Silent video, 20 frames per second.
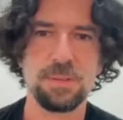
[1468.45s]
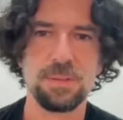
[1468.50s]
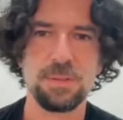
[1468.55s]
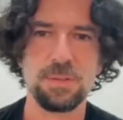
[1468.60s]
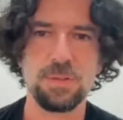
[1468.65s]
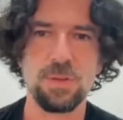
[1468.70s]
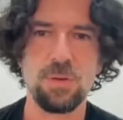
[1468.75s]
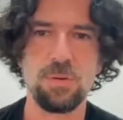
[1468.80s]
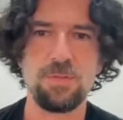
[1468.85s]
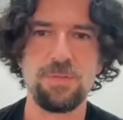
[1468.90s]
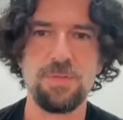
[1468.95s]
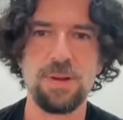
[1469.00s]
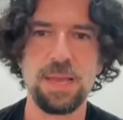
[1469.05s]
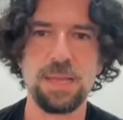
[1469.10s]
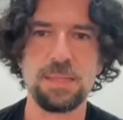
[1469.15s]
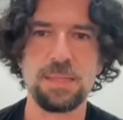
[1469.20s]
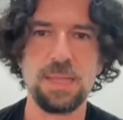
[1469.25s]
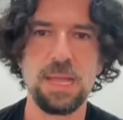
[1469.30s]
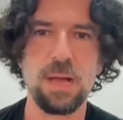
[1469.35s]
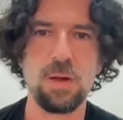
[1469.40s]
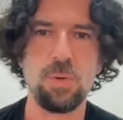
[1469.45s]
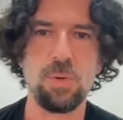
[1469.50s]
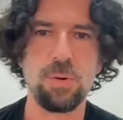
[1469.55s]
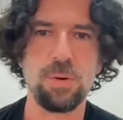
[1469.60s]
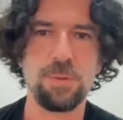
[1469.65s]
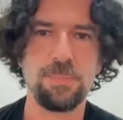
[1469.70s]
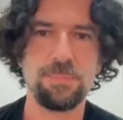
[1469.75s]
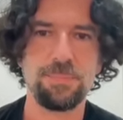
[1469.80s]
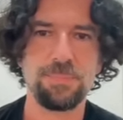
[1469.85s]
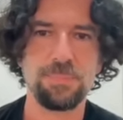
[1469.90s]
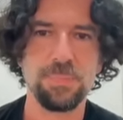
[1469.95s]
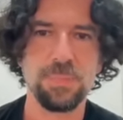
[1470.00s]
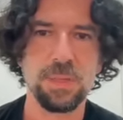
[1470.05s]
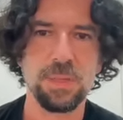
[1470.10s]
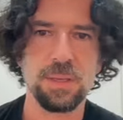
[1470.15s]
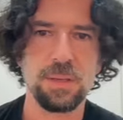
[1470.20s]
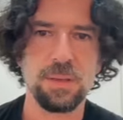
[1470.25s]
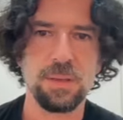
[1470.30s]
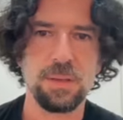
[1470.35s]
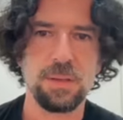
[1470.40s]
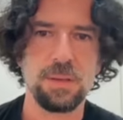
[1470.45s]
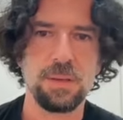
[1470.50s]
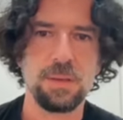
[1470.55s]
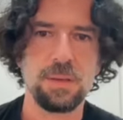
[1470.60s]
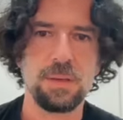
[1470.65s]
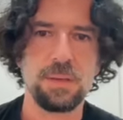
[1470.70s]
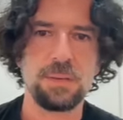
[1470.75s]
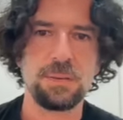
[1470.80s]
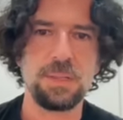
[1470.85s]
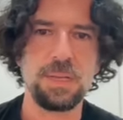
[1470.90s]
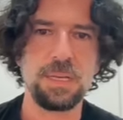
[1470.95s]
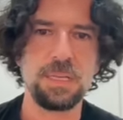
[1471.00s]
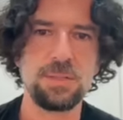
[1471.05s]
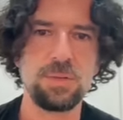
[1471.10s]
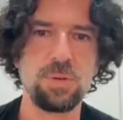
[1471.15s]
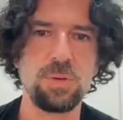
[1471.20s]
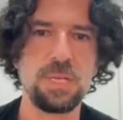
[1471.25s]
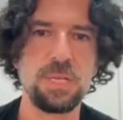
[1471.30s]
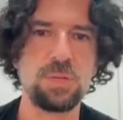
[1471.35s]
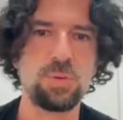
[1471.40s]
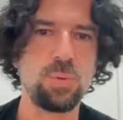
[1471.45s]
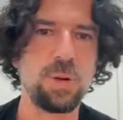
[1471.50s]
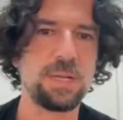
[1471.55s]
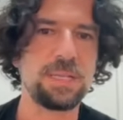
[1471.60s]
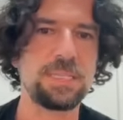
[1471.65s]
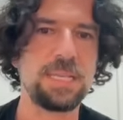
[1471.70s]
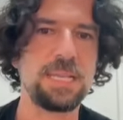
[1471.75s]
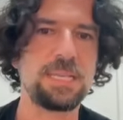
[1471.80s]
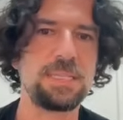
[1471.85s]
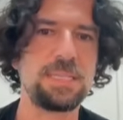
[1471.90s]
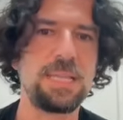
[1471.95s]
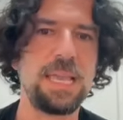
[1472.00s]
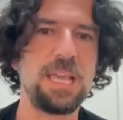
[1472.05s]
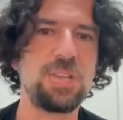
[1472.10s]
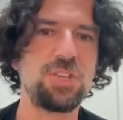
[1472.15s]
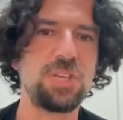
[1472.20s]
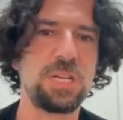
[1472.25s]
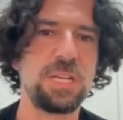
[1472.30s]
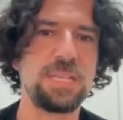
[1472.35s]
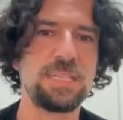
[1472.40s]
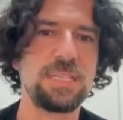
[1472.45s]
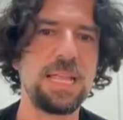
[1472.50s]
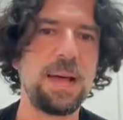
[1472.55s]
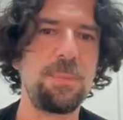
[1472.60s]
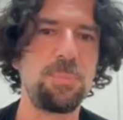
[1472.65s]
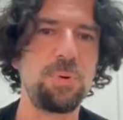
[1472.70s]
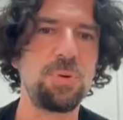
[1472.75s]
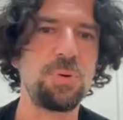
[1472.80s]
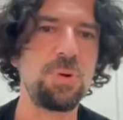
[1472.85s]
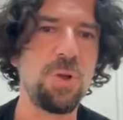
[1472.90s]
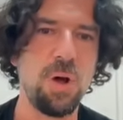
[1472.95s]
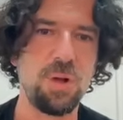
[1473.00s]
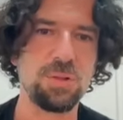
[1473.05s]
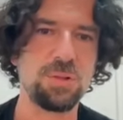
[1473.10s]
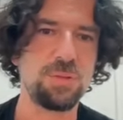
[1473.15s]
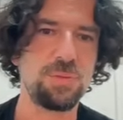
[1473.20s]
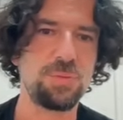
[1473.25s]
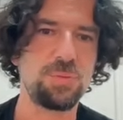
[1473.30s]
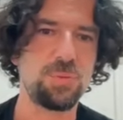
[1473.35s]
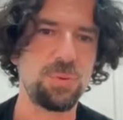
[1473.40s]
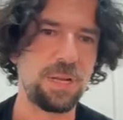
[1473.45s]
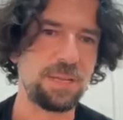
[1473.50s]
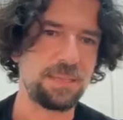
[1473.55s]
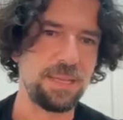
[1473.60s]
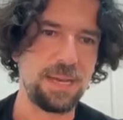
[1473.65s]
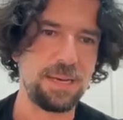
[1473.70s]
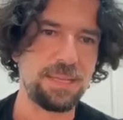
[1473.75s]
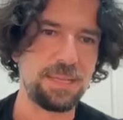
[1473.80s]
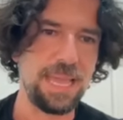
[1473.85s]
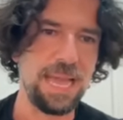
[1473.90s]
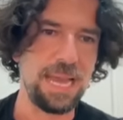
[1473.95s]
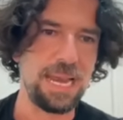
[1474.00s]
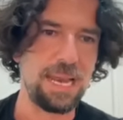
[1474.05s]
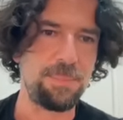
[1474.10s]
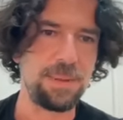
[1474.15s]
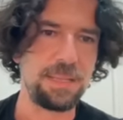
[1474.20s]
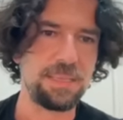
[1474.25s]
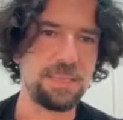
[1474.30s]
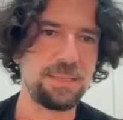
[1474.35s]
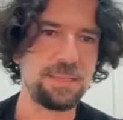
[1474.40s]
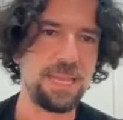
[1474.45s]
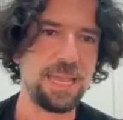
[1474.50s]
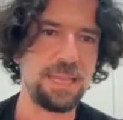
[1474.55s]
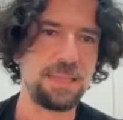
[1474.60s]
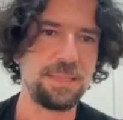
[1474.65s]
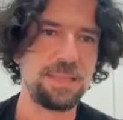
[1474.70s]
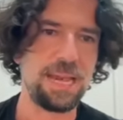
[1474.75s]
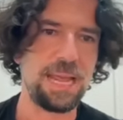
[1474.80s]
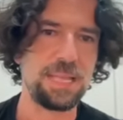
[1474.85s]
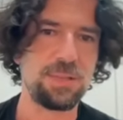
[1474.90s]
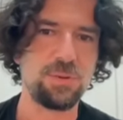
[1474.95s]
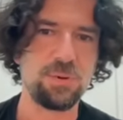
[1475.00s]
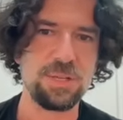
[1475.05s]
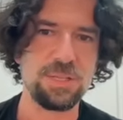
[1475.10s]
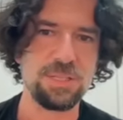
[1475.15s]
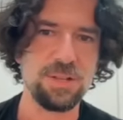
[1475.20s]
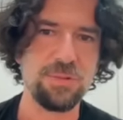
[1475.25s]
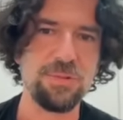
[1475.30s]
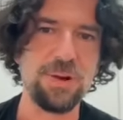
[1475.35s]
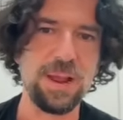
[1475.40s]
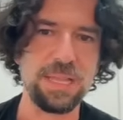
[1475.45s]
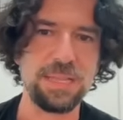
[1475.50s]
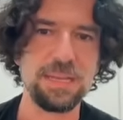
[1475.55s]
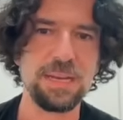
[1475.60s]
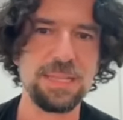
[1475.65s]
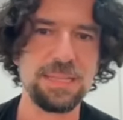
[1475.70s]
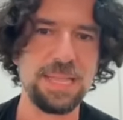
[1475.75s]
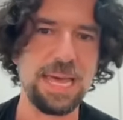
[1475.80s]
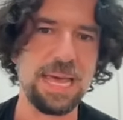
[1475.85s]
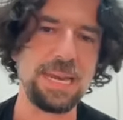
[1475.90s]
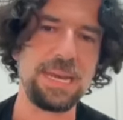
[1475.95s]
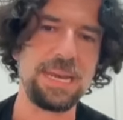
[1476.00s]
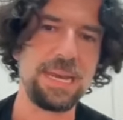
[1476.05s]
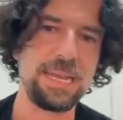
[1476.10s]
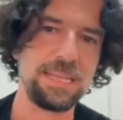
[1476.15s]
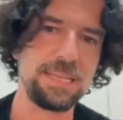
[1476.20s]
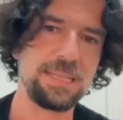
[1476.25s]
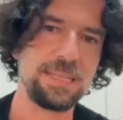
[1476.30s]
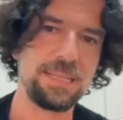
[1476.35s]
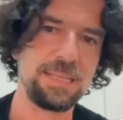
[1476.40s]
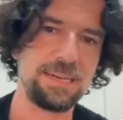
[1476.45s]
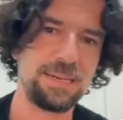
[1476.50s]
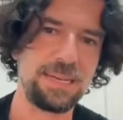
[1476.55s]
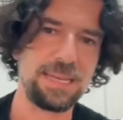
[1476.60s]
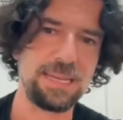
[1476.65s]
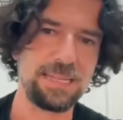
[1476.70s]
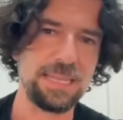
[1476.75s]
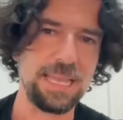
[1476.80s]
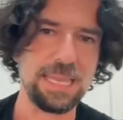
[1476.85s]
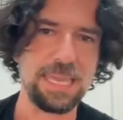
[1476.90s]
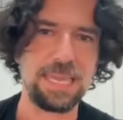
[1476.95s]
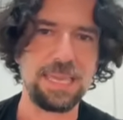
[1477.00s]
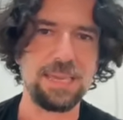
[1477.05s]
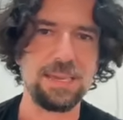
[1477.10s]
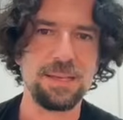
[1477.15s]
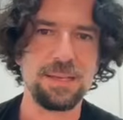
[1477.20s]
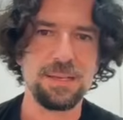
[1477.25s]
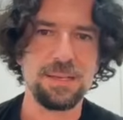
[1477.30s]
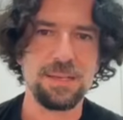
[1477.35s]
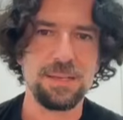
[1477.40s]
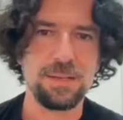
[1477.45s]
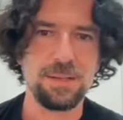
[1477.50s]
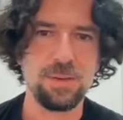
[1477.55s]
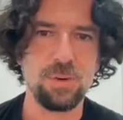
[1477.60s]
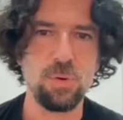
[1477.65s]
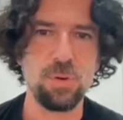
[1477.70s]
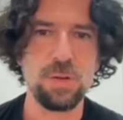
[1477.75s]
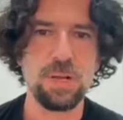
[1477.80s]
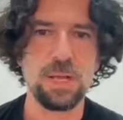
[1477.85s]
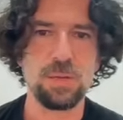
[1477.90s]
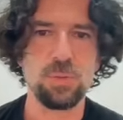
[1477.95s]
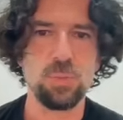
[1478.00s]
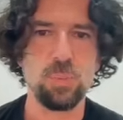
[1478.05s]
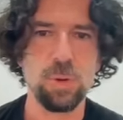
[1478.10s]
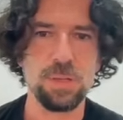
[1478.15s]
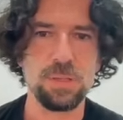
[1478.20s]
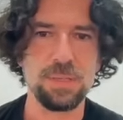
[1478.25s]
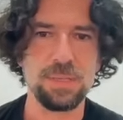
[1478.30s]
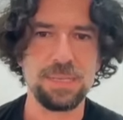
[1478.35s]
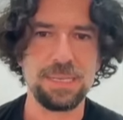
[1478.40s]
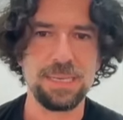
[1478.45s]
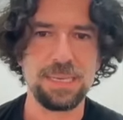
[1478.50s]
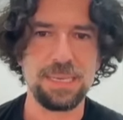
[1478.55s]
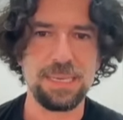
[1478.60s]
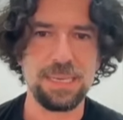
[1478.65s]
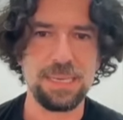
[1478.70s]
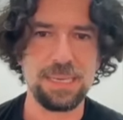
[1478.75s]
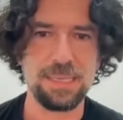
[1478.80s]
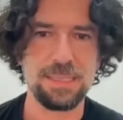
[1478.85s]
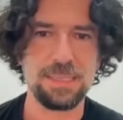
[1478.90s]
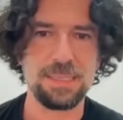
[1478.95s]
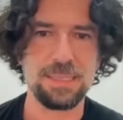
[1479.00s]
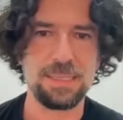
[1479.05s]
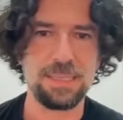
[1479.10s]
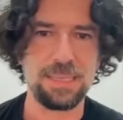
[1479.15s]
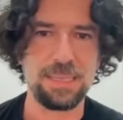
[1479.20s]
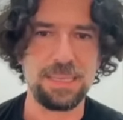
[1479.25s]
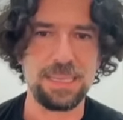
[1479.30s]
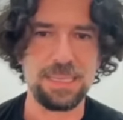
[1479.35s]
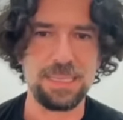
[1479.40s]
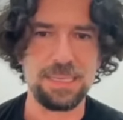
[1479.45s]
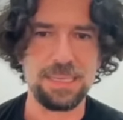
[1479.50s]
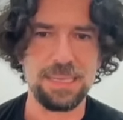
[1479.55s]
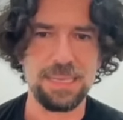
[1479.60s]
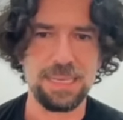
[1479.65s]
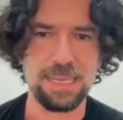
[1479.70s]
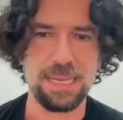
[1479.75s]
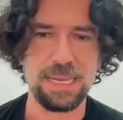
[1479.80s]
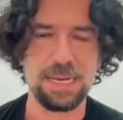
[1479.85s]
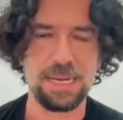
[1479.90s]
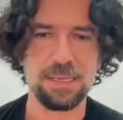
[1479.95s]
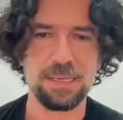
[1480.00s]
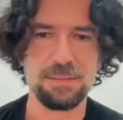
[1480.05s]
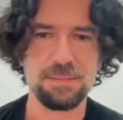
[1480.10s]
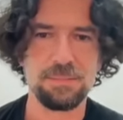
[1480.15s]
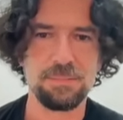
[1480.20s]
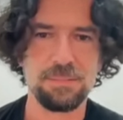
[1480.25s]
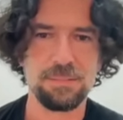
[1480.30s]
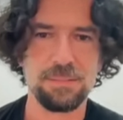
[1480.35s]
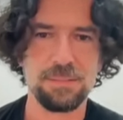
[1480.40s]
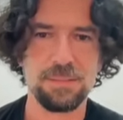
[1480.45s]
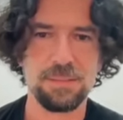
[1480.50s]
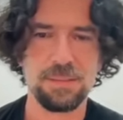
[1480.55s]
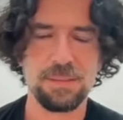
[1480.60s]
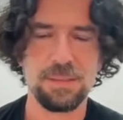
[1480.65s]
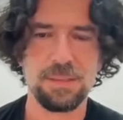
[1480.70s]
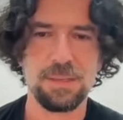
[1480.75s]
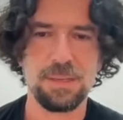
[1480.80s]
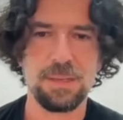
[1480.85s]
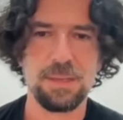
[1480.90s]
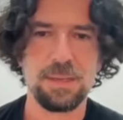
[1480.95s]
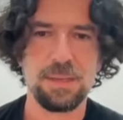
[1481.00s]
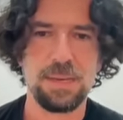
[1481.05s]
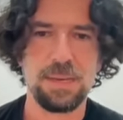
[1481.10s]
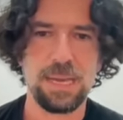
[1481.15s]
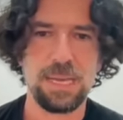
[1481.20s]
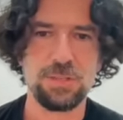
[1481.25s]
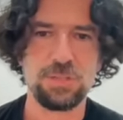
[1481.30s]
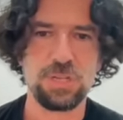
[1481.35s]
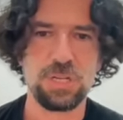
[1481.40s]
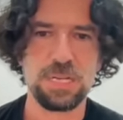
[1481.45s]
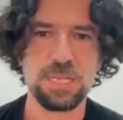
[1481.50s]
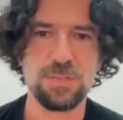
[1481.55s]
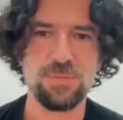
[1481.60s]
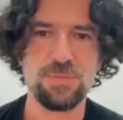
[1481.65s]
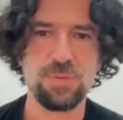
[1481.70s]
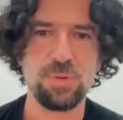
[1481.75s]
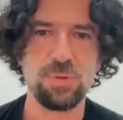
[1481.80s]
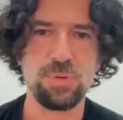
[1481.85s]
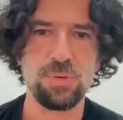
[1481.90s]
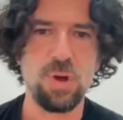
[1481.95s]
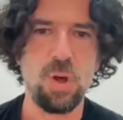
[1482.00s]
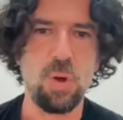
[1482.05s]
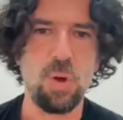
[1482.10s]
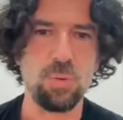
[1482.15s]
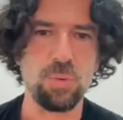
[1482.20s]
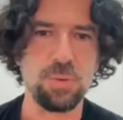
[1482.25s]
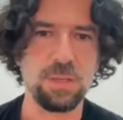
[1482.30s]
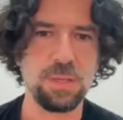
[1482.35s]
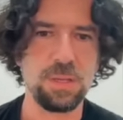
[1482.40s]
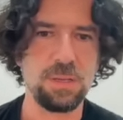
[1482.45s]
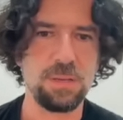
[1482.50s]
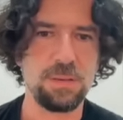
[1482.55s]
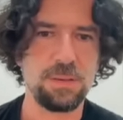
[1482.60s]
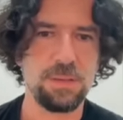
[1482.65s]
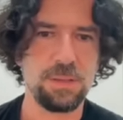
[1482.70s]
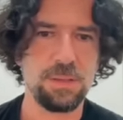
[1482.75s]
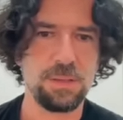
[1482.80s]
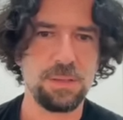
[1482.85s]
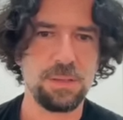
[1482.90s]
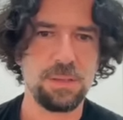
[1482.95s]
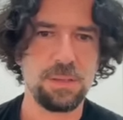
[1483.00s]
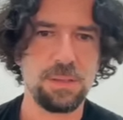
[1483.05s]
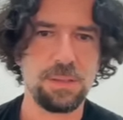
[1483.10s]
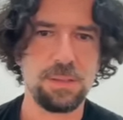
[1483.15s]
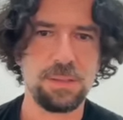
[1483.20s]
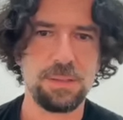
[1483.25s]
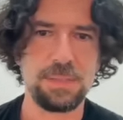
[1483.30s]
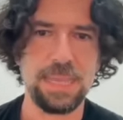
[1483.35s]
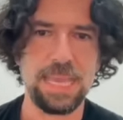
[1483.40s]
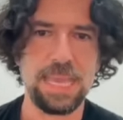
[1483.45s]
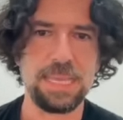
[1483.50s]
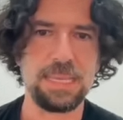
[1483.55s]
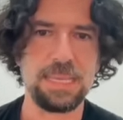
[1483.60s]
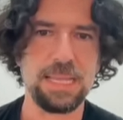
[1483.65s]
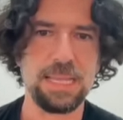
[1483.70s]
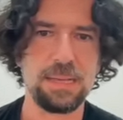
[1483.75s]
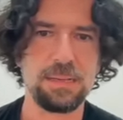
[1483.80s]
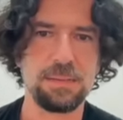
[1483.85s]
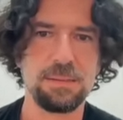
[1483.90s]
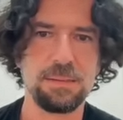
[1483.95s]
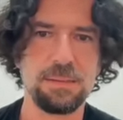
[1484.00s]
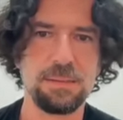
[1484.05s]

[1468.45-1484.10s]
So fly down. There is no need to access the HNSW node to return the element. The iterator is already returning the key. Look at what it did here. HNSW node data.